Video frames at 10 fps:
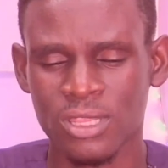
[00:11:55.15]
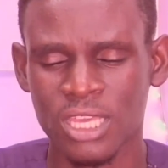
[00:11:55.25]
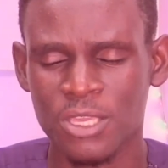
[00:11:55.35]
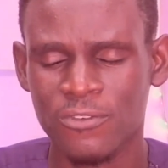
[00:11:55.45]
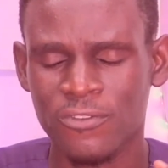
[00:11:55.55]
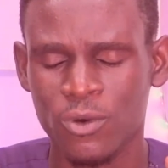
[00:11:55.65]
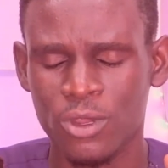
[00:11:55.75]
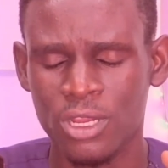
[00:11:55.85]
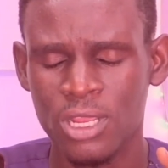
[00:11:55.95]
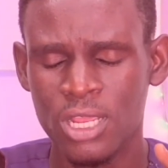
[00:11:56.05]
Thank you
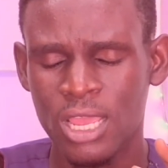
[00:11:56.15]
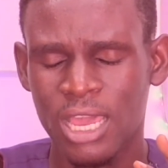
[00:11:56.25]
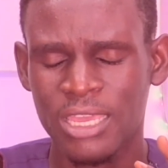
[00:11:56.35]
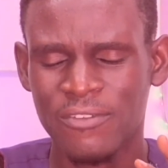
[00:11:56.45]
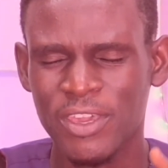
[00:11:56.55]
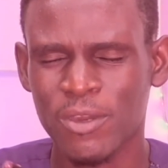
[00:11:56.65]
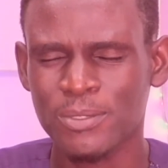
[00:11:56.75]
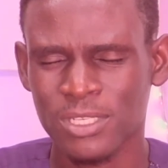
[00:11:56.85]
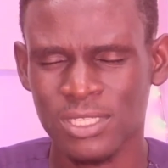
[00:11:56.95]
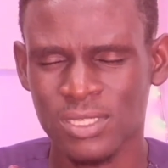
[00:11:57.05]
for how you have
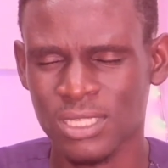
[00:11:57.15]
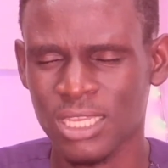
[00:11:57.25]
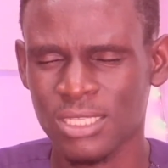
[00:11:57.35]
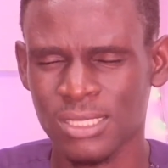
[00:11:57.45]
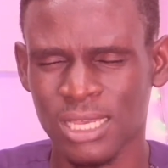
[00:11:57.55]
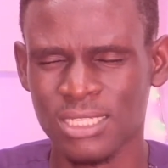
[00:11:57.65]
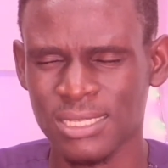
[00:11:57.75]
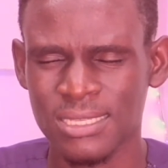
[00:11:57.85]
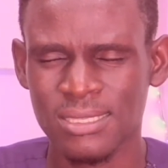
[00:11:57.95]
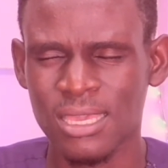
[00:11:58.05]
helped us today to actually
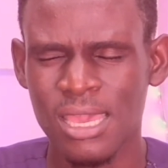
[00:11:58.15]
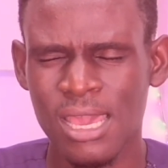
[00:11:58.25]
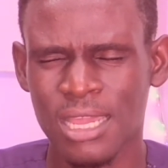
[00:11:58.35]
see